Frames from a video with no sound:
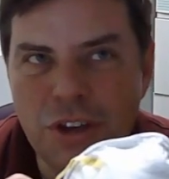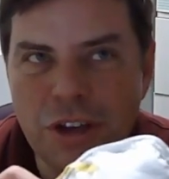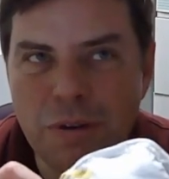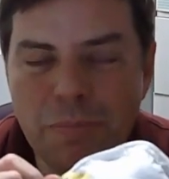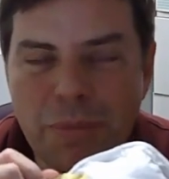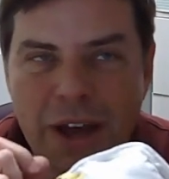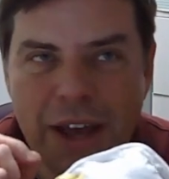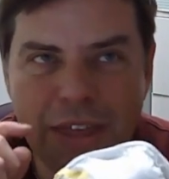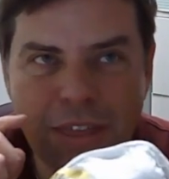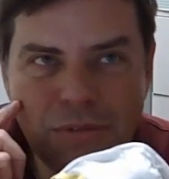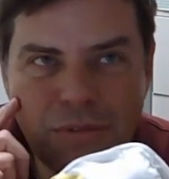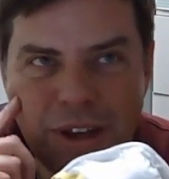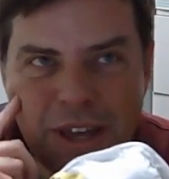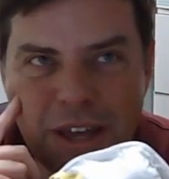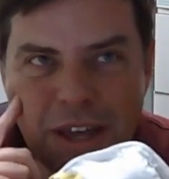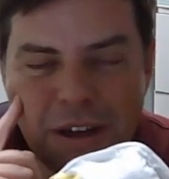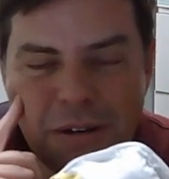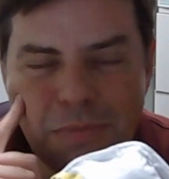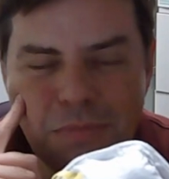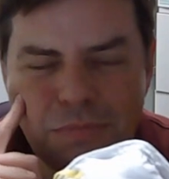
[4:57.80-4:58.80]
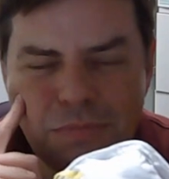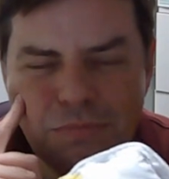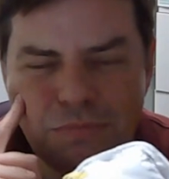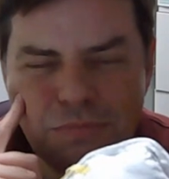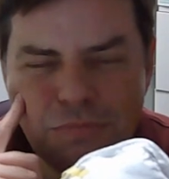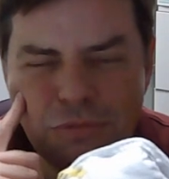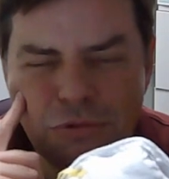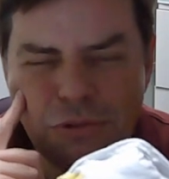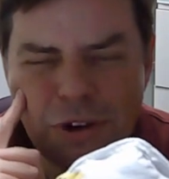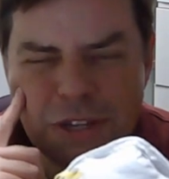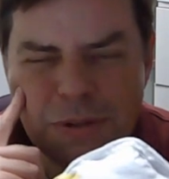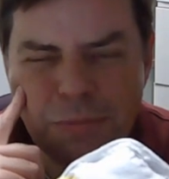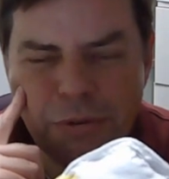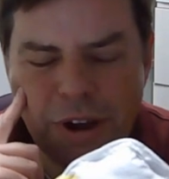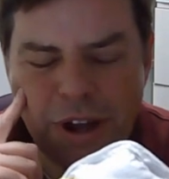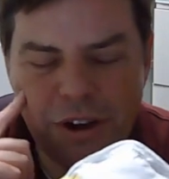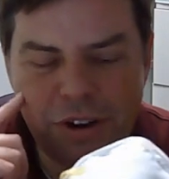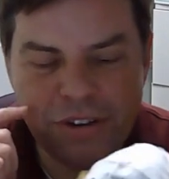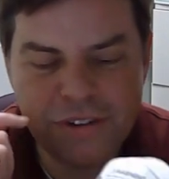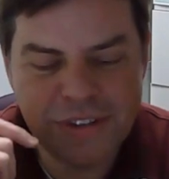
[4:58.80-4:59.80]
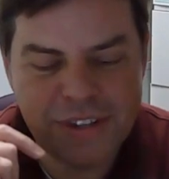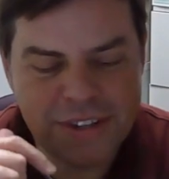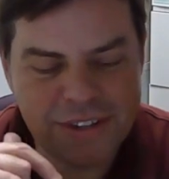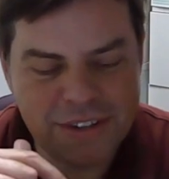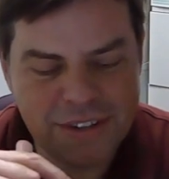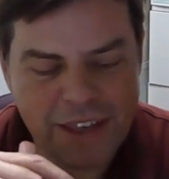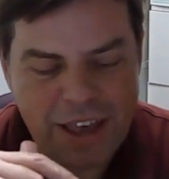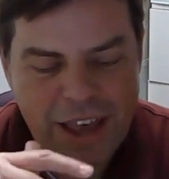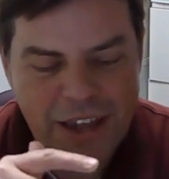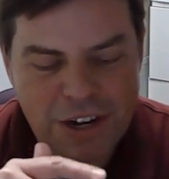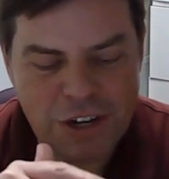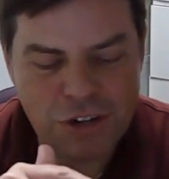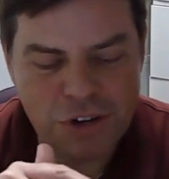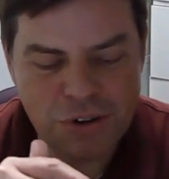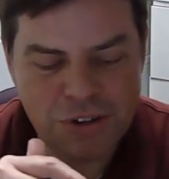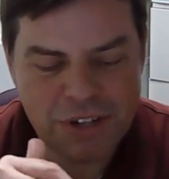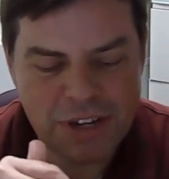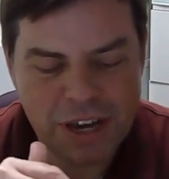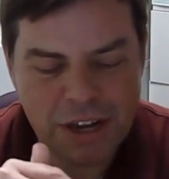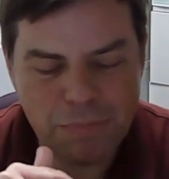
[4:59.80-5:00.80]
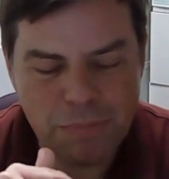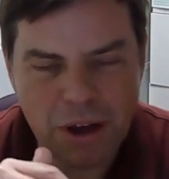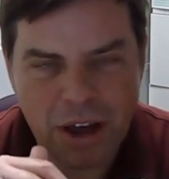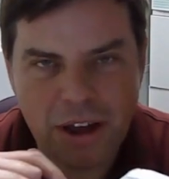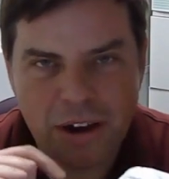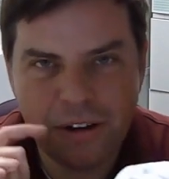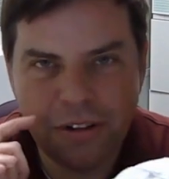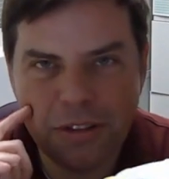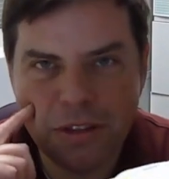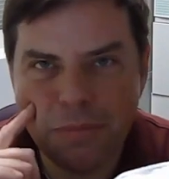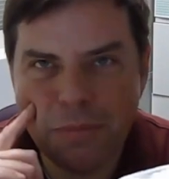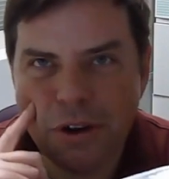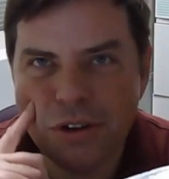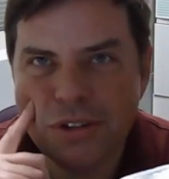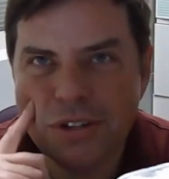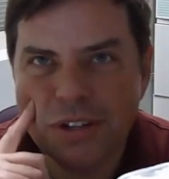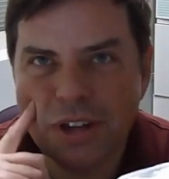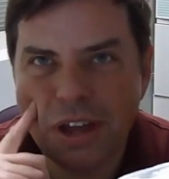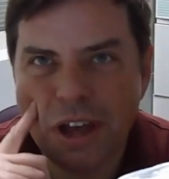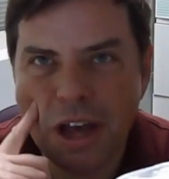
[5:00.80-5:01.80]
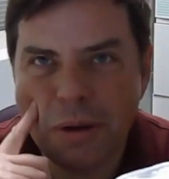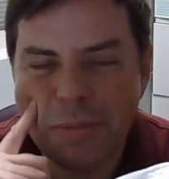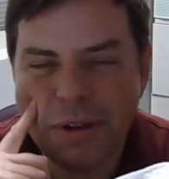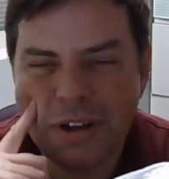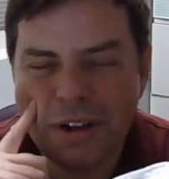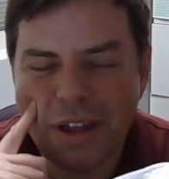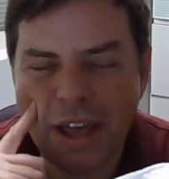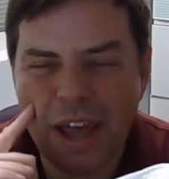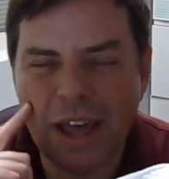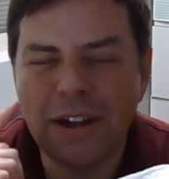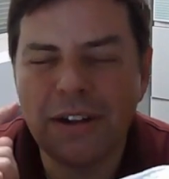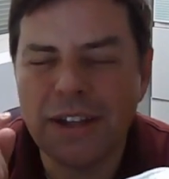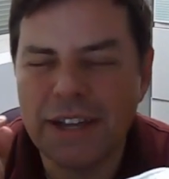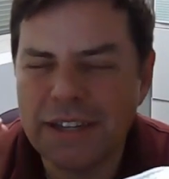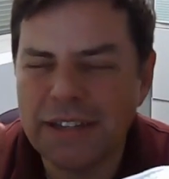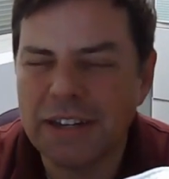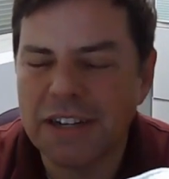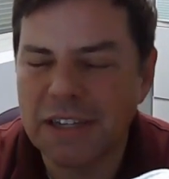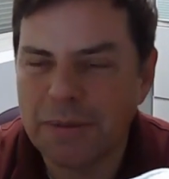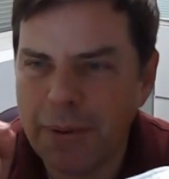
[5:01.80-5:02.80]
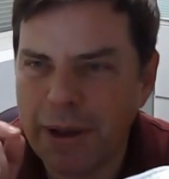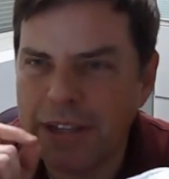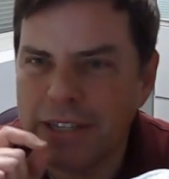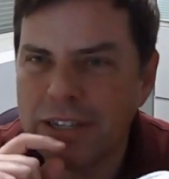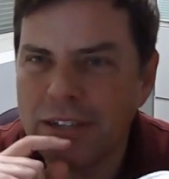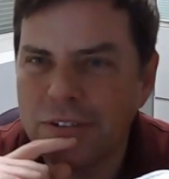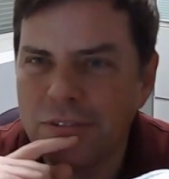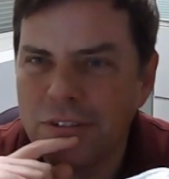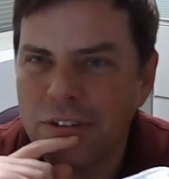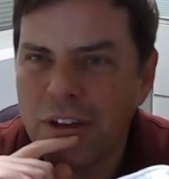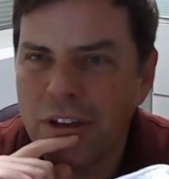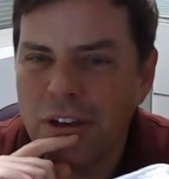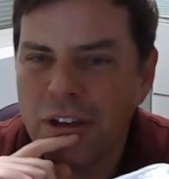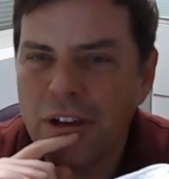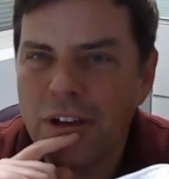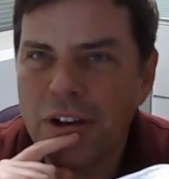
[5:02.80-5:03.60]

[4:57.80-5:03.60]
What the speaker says: you can buy 3M respirators. This is the 8210 model, the most common and least expensive